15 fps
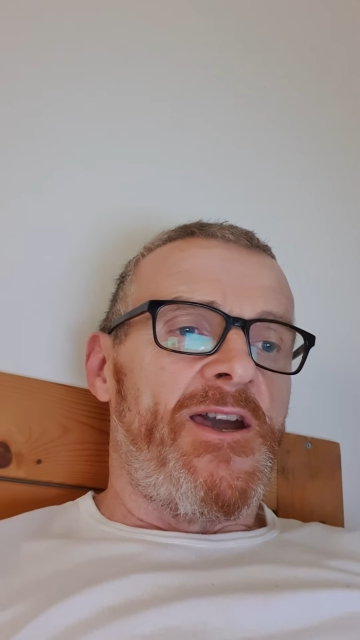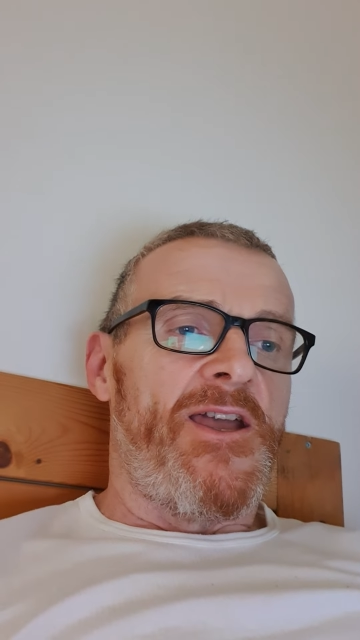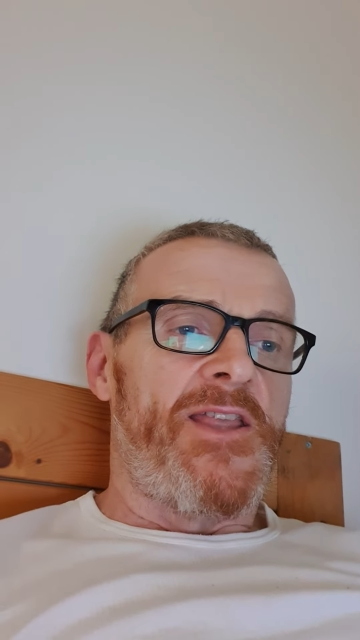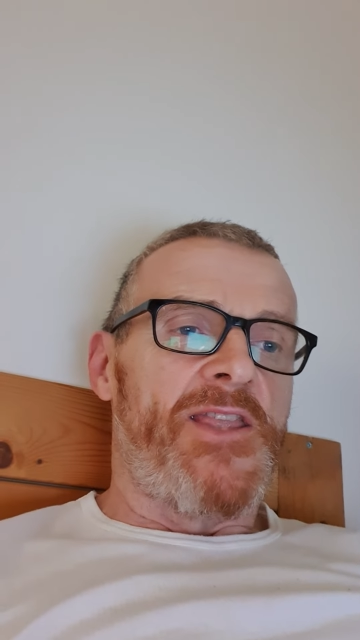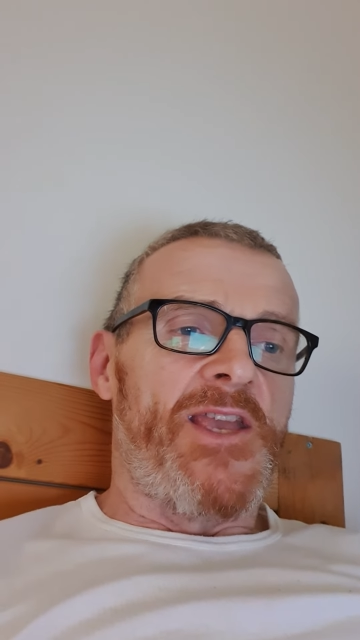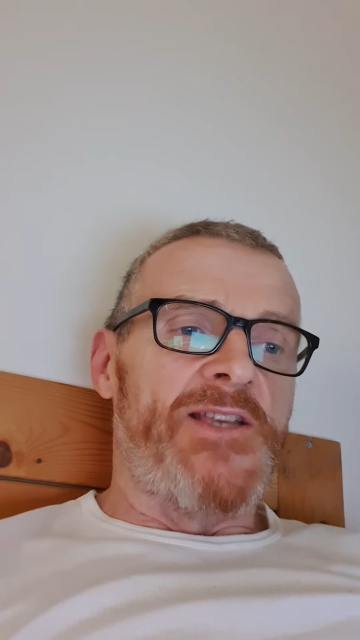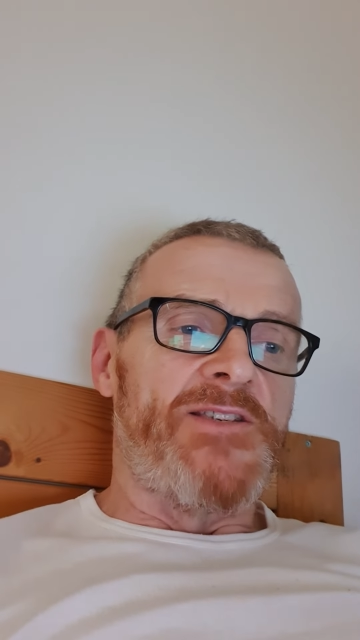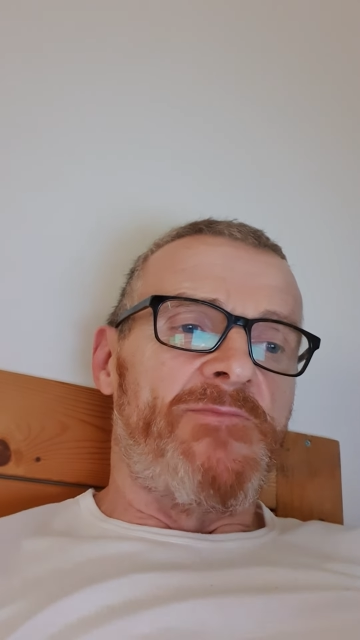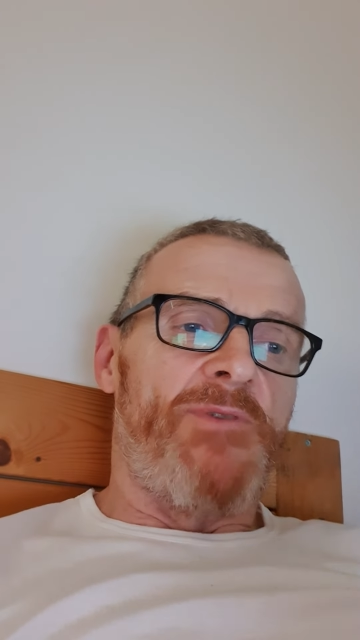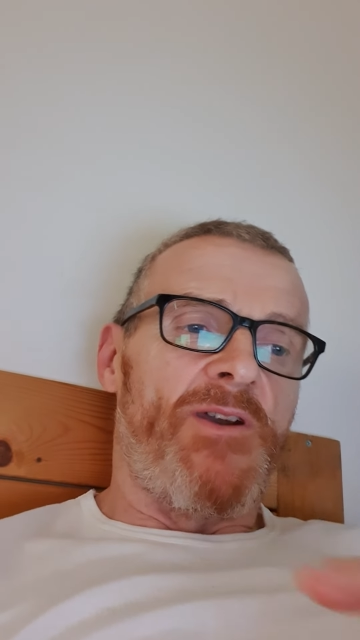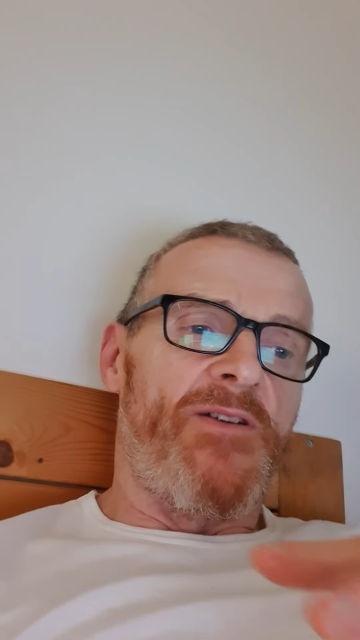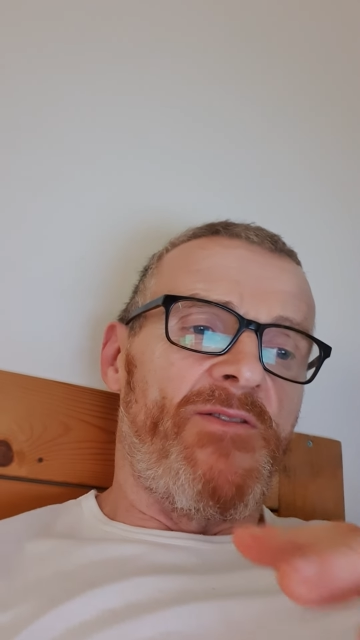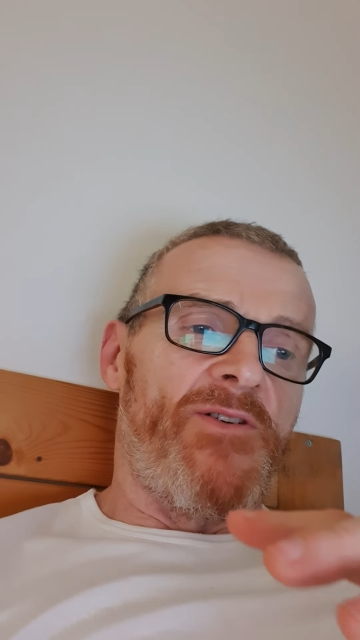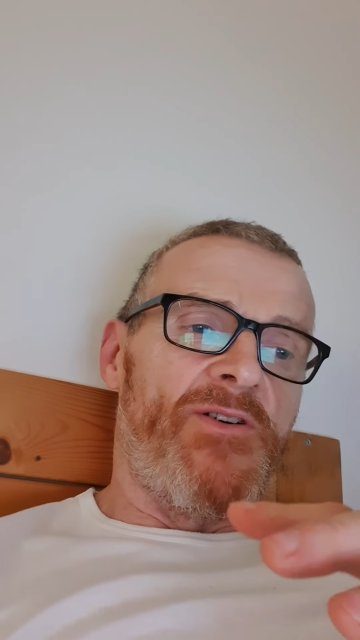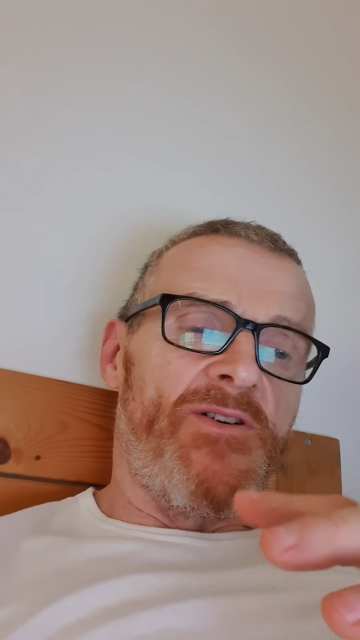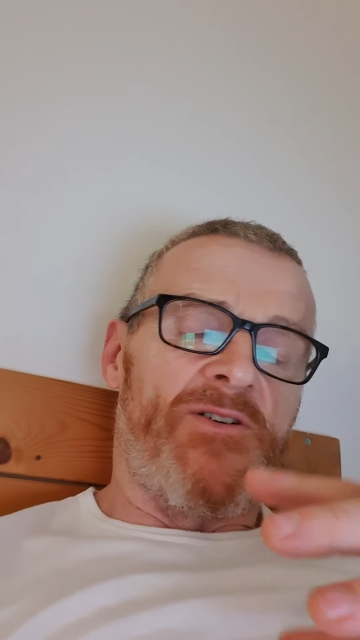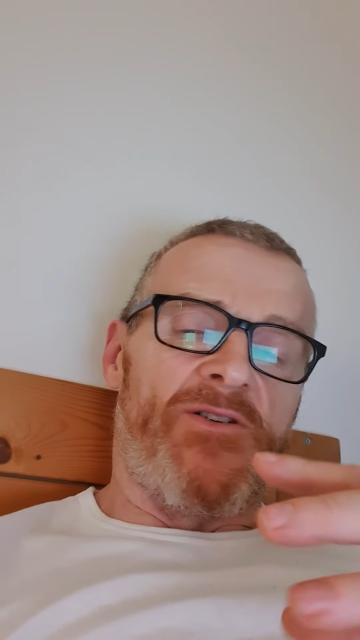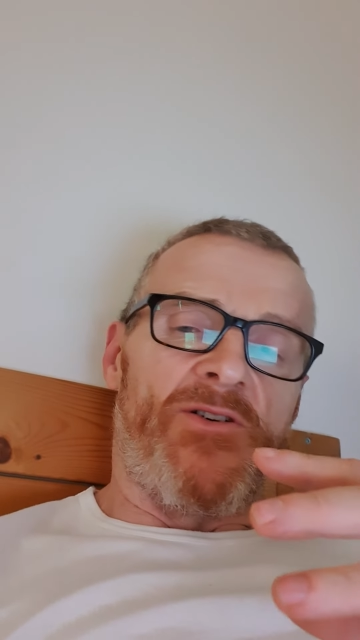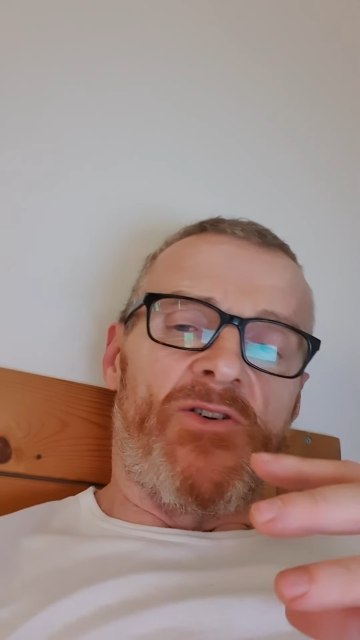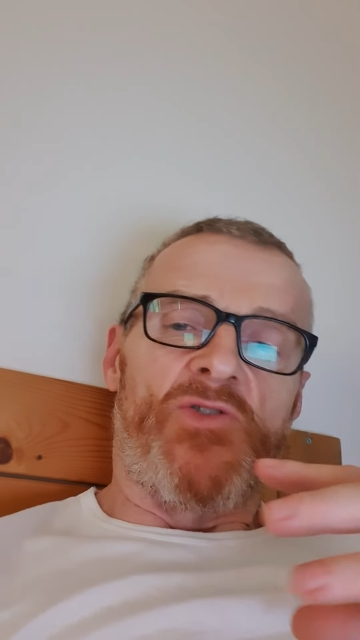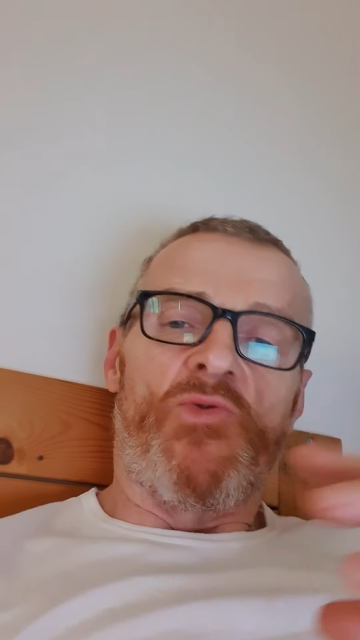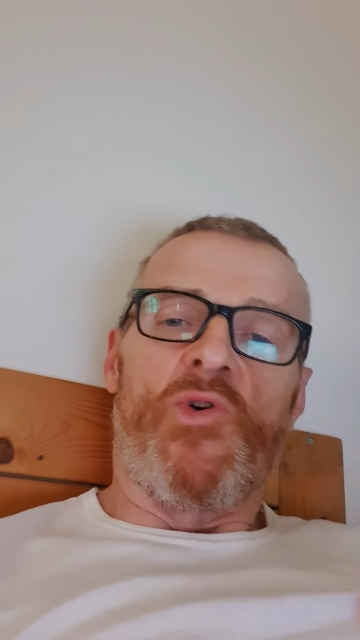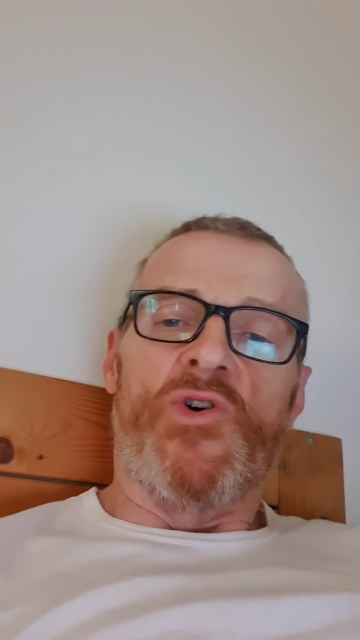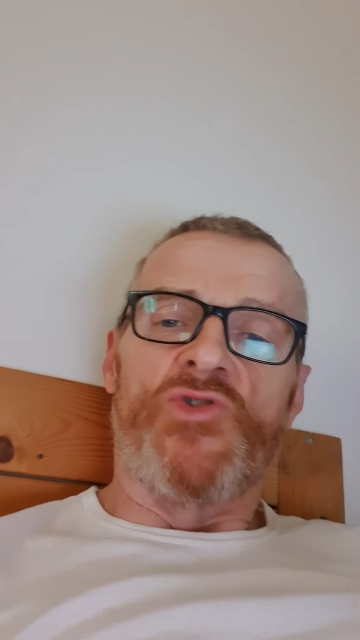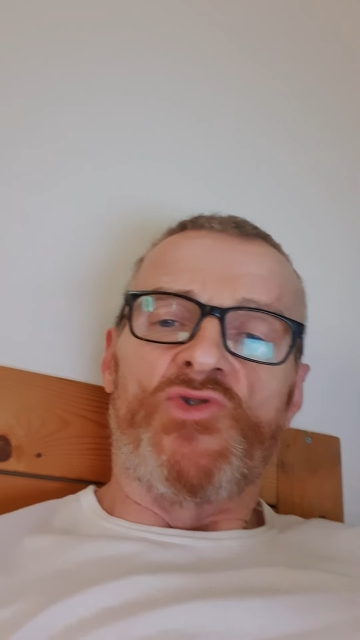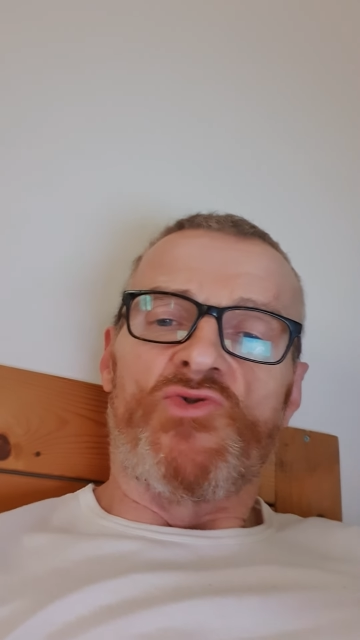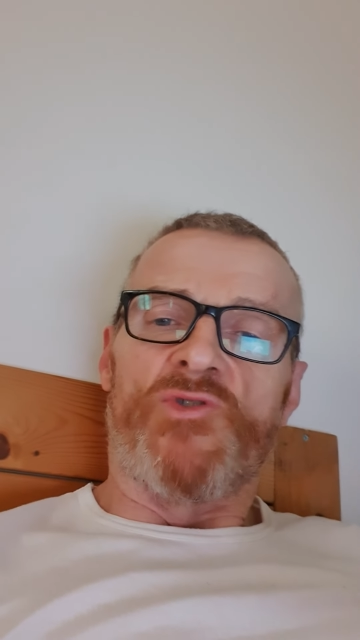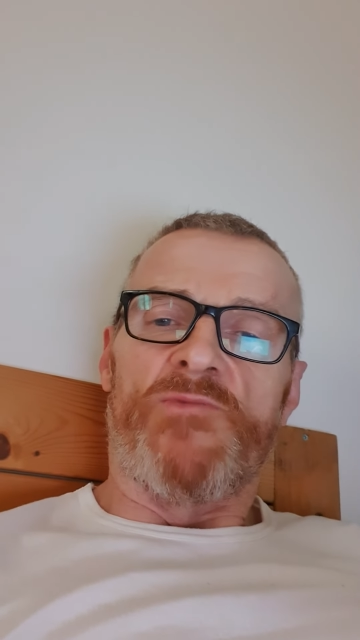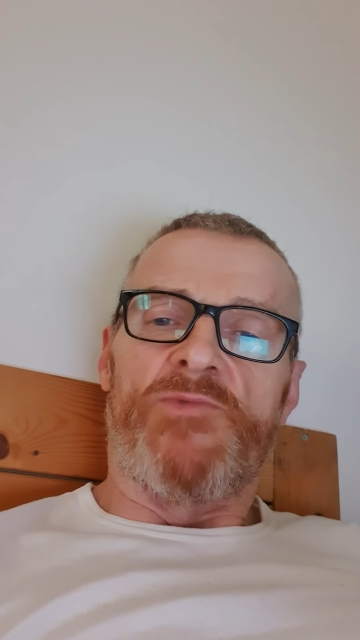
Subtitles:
There's a bit of a quandary,